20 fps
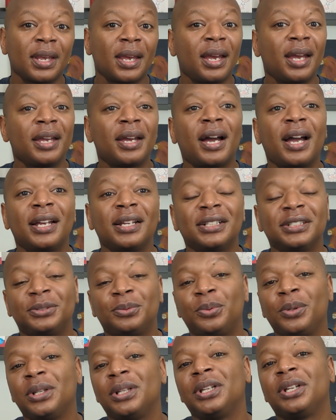AI is
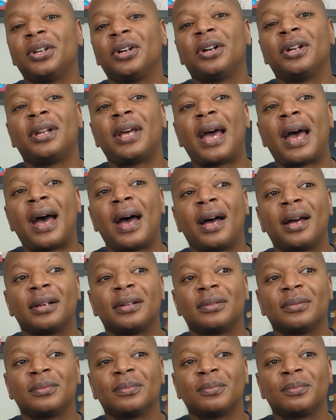really good at
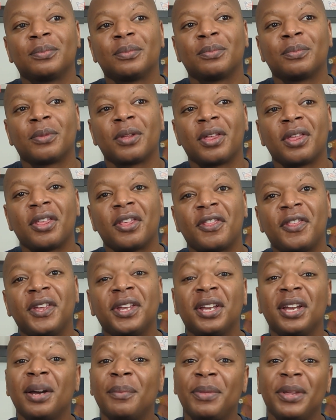
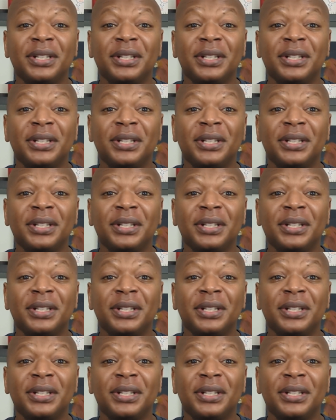thinking up